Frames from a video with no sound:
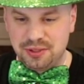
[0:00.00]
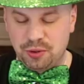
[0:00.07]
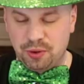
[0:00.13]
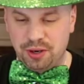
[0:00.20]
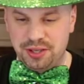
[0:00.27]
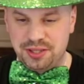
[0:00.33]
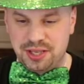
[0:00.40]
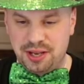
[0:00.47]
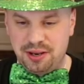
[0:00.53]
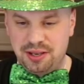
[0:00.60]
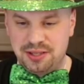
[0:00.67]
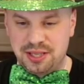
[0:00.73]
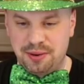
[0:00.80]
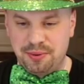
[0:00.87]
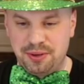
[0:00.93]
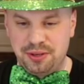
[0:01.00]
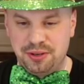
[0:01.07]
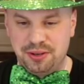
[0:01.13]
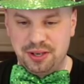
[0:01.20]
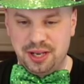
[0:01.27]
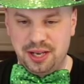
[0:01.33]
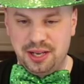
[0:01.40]
Or is that what
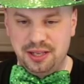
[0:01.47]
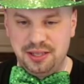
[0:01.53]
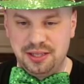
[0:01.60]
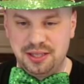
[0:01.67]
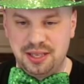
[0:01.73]
you're